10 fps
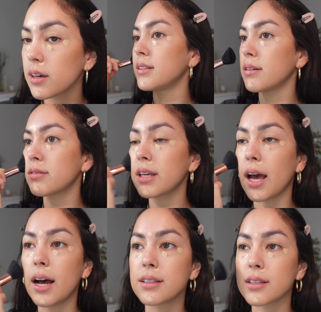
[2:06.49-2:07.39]
It definitely
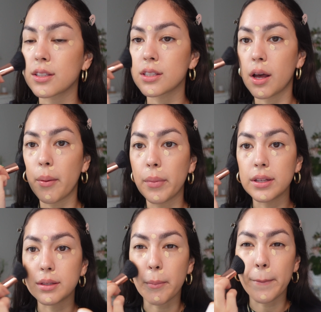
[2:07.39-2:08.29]
adds like some
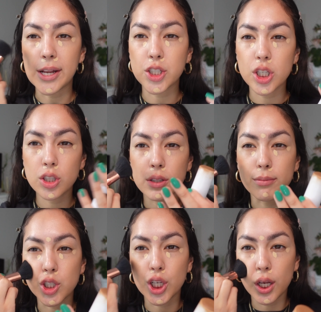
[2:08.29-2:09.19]
dimension, some
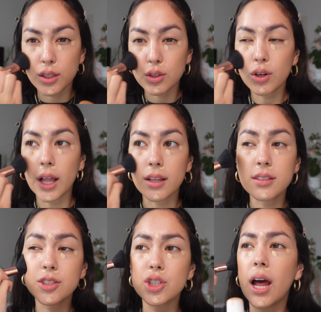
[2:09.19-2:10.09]
chisel, at
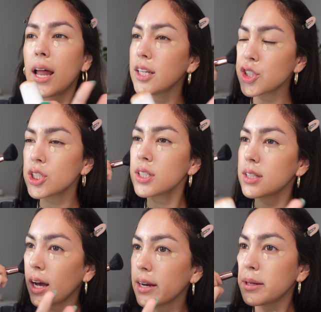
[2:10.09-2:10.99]
least just a
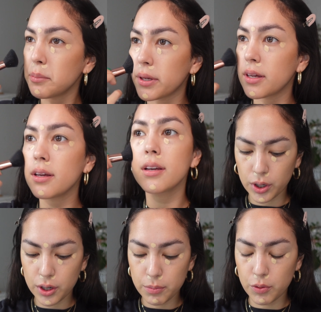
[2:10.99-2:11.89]
tiny bit. We're
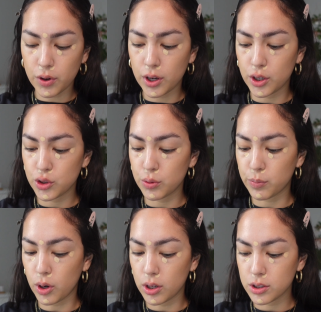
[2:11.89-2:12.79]
gonna move on to
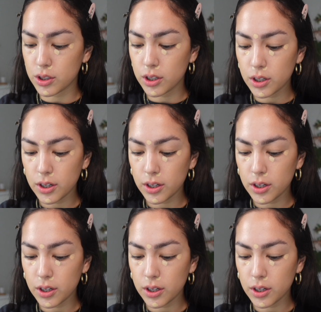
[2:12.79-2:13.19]
bronzer.